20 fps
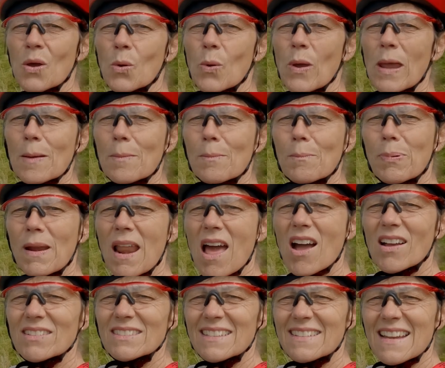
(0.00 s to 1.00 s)
Quick
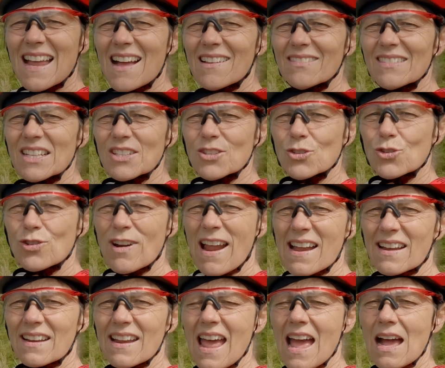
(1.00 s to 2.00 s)
blast down this
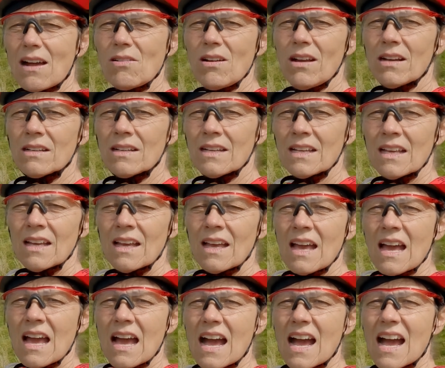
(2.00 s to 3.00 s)
track now,
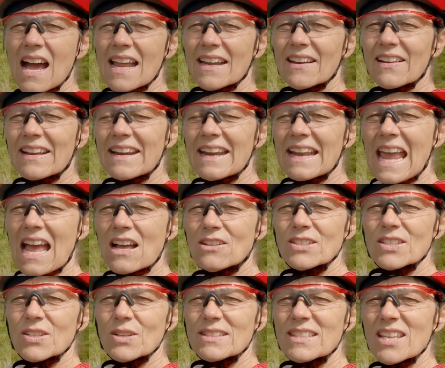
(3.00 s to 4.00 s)
and I'm going to get
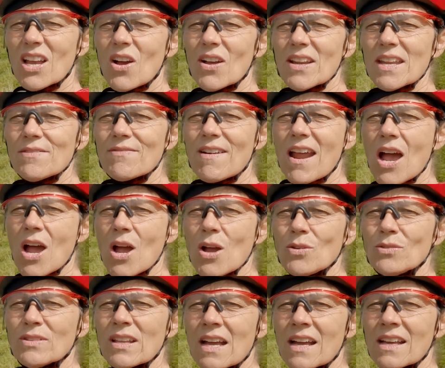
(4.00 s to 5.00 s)
onto a tiny
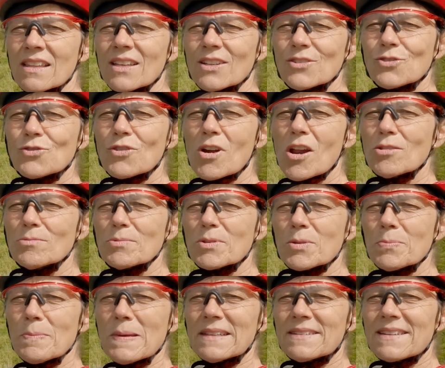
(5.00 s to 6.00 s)
road that
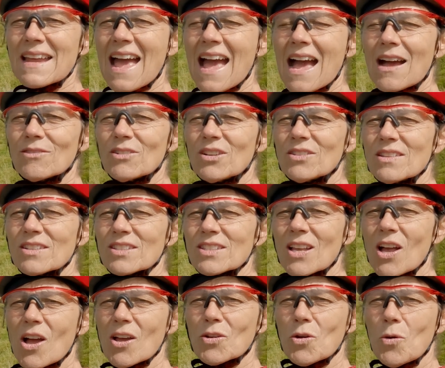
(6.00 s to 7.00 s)
drops me down on the
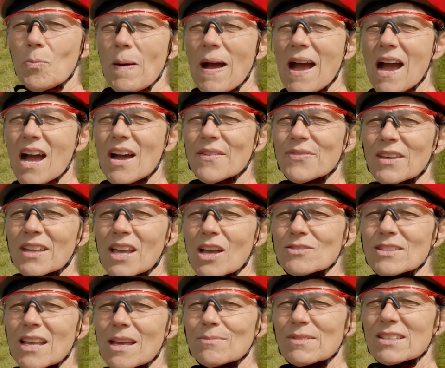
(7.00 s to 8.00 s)
cycle path that
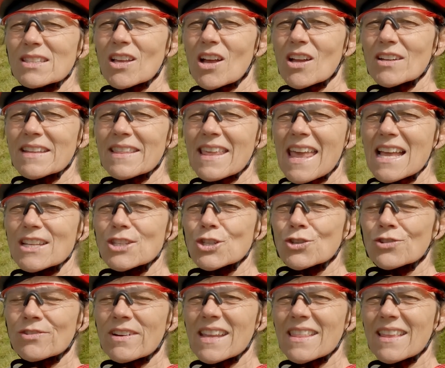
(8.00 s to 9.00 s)
goes up the side of the
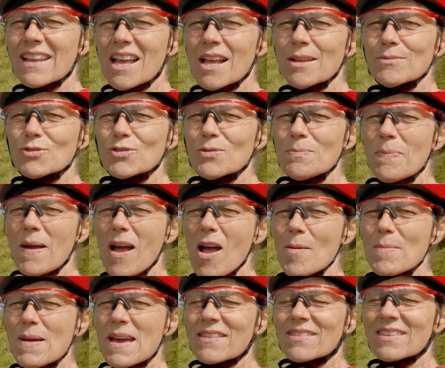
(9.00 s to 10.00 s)
estuary that comes from
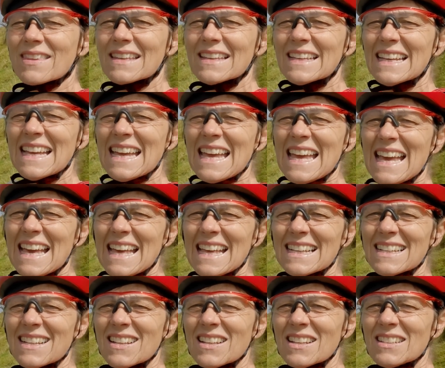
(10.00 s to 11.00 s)
Barmouth.
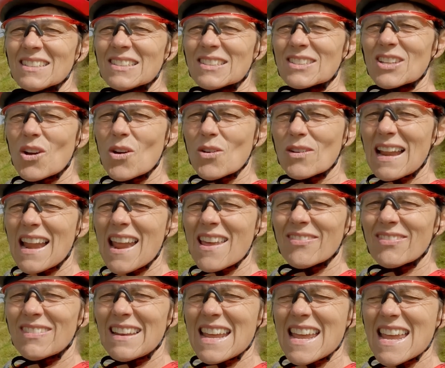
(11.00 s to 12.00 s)

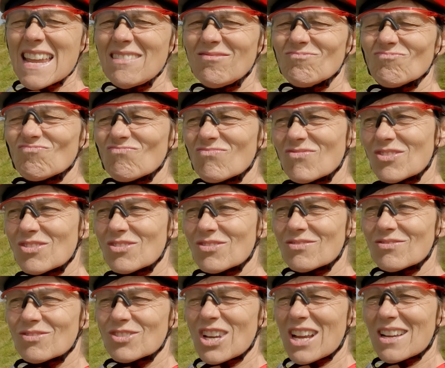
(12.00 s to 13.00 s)

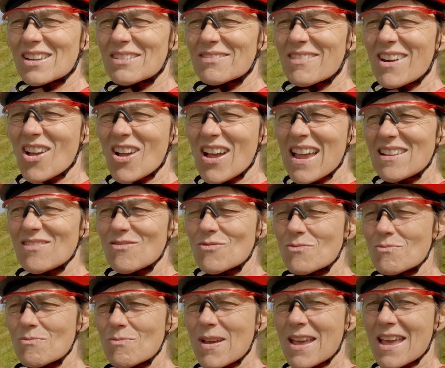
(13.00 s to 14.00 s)
Dolgellau, chuck a right,
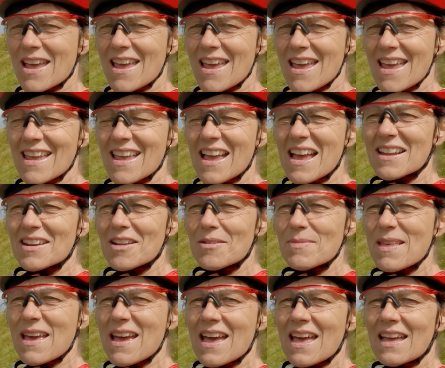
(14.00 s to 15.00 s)
wee, and
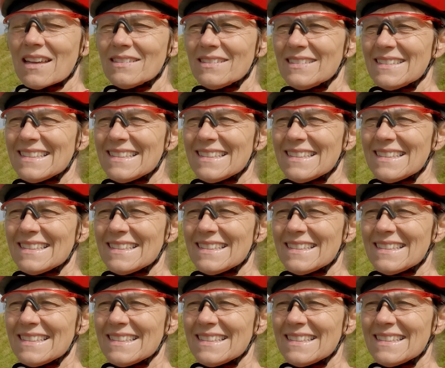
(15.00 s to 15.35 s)
I'm there.